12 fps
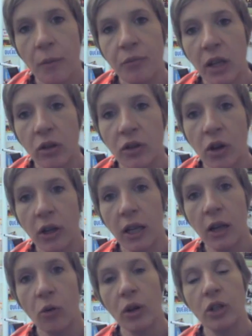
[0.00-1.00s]
in a target
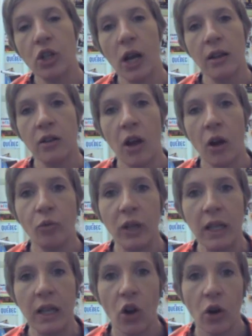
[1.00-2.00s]
language and not
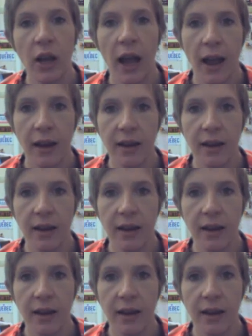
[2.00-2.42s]
really look at